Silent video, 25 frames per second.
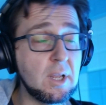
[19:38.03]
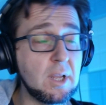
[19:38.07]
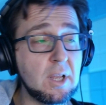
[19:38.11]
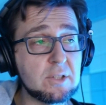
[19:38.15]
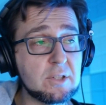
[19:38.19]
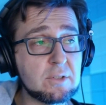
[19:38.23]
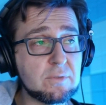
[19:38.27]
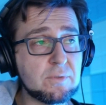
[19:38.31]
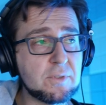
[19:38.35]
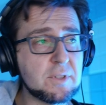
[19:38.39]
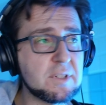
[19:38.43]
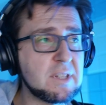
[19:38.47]

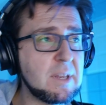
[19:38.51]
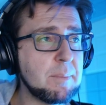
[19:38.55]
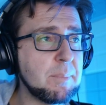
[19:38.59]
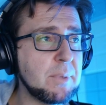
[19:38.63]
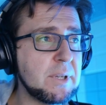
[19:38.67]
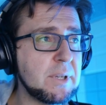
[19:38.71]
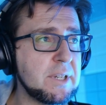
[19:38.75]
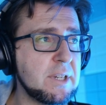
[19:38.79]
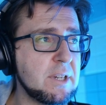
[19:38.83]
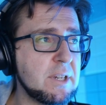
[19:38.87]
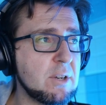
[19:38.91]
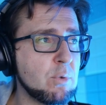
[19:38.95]
So, for example,
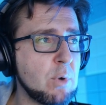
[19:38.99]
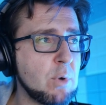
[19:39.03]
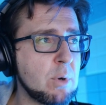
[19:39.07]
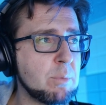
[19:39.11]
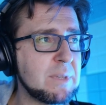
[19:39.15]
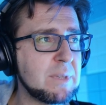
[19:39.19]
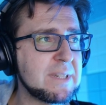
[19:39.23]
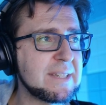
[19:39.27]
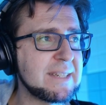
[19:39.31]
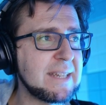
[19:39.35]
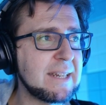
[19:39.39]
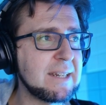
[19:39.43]
here, when
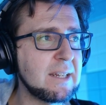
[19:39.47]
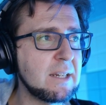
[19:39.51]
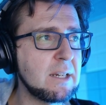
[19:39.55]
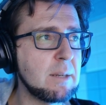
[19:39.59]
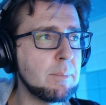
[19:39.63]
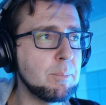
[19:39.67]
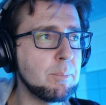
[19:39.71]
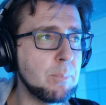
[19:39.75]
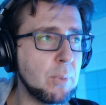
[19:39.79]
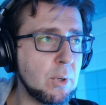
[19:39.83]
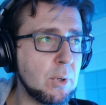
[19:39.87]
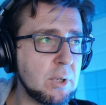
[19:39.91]
we're setting the
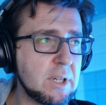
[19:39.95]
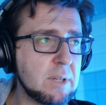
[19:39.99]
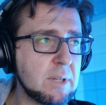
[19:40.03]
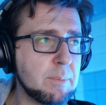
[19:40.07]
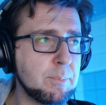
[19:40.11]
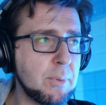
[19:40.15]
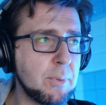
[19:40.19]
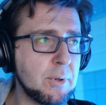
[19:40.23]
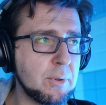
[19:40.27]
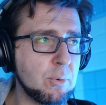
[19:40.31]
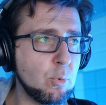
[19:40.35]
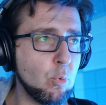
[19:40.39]

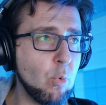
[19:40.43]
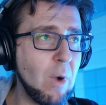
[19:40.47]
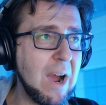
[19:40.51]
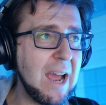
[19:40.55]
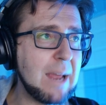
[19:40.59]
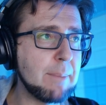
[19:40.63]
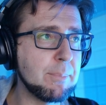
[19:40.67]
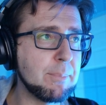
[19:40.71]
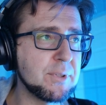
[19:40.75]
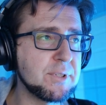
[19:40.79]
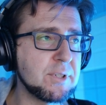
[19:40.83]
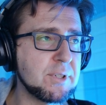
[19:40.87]
bullet
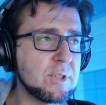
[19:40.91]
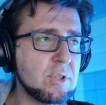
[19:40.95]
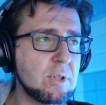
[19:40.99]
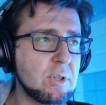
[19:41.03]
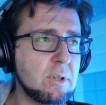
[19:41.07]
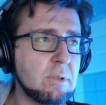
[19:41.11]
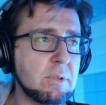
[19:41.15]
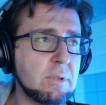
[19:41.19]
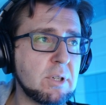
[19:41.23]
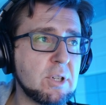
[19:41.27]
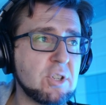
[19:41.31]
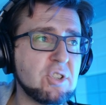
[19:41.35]
Y position
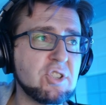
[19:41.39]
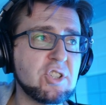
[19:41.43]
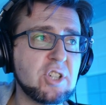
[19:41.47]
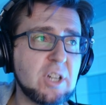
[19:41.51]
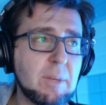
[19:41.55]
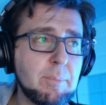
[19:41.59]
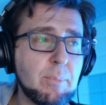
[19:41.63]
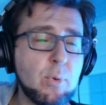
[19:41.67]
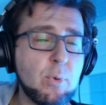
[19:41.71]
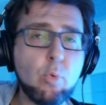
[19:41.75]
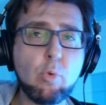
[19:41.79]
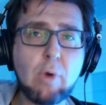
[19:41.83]
to the
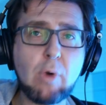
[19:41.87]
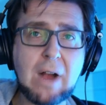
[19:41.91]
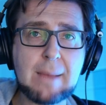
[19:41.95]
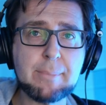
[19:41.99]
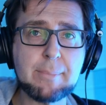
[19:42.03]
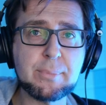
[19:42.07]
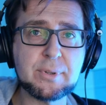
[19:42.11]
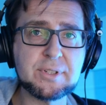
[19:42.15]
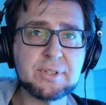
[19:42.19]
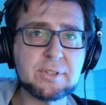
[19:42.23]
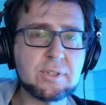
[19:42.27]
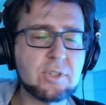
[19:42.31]
ship Y
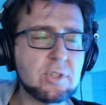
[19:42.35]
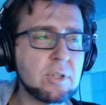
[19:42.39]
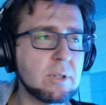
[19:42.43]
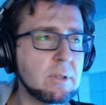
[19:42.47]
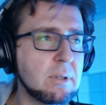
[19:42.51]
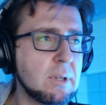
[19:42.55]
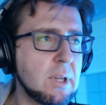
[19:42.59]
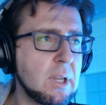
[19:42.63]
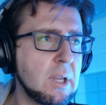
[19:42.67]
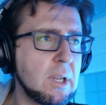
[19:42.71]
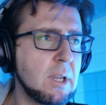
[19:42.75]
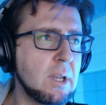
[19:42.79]

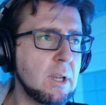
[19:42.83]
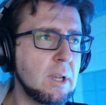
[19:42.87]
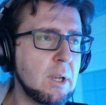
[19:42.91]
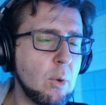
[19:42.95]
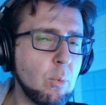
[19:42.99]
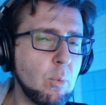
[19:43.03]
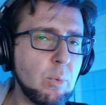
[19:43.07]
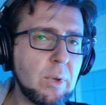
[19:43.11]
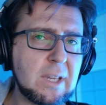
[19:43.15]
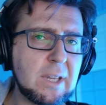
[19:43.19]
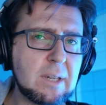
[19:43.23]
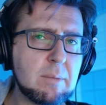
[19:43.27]
position,
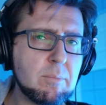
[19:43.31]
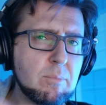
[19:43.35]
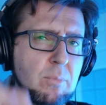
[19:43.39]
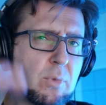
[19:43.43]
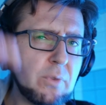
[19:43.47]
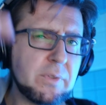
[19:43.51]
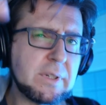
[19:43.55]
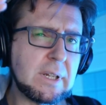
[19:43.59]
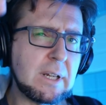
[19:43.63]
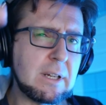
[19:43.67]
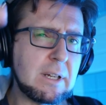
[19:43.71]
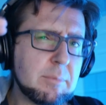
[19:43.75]
we can
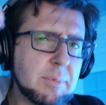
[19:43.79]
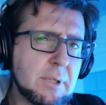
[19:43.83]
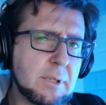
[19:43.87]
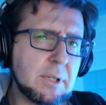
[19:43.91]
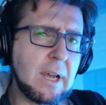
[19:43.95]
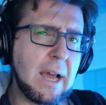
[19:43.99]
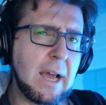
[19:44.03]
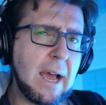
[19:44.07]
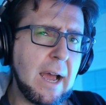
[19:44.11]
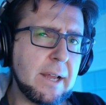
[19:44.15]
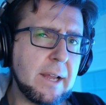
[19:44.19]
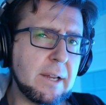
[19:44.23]
move it a little bit
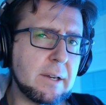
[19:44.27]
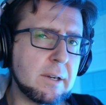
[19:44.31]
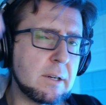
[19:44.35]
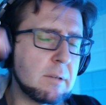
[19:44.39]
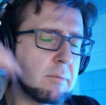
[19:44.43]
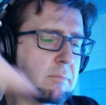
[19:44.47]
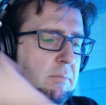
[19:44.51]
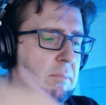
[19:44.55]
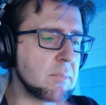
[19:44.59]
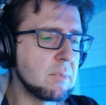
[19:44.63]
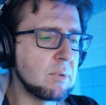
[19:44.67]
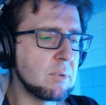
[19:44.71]
higher.
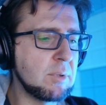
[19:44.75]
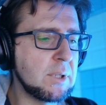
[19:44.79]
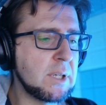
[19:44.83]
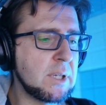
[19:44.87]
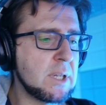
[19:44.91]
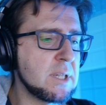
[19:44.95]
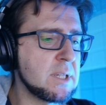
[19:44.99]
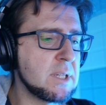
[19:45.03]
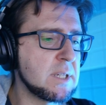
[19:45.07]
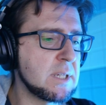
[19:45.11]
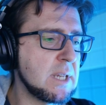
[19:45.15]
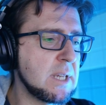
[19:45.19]
We
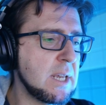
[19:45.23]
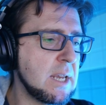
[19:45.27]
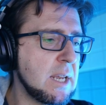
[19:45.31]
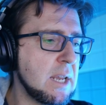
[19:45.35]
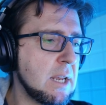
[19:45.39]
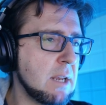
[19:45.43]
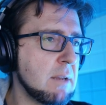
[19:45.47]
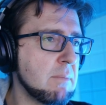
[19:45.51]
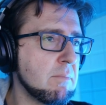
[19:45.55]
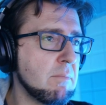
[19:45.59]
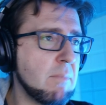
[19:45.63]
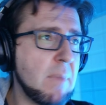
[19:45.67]
can
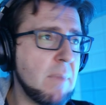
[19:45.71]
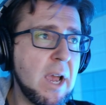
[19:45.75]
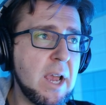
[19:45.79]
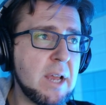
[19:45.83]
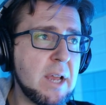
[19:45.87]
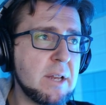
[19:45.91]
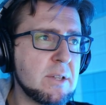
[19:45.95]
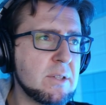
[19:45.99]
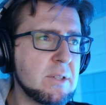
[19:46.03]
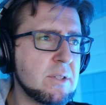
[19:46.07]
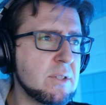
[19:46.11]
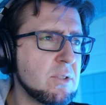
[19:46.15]
say
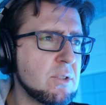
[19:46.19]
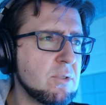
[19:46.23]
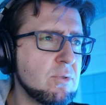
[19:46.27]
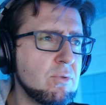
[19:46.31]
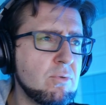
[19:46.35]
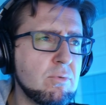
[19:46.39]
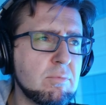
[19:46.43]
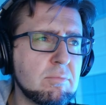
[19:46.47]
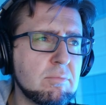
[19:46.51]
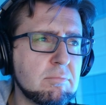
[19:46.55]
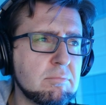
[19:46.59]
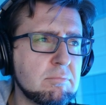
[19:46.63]
minus 3,
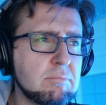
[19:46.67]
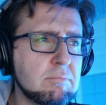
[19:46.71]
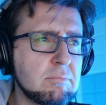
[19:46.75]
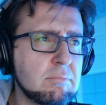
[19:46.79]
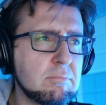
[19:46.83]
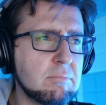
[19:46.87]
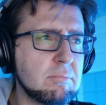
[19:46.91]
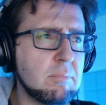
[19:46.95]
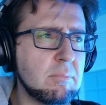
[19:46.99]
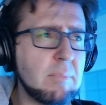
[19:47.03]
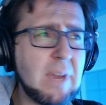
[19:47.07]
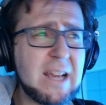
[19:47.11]

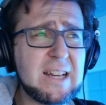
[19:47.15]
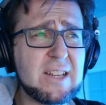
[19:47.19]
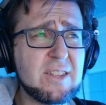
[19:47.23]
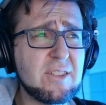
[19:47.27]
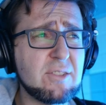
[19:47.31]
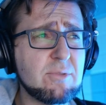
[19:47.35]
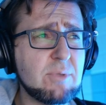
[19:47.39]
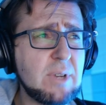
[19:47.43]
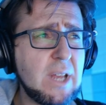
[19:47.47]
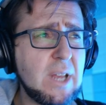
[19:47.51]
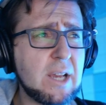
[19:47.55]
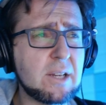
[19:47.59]

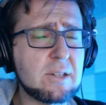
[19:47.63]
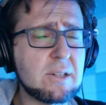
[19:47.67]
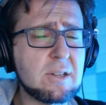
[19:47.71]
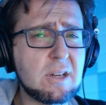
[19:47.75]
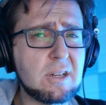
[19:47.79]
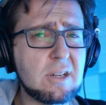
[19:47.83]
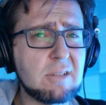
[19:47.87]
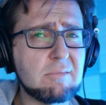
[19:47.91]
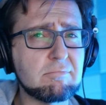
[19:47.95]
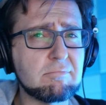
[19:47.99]
actually.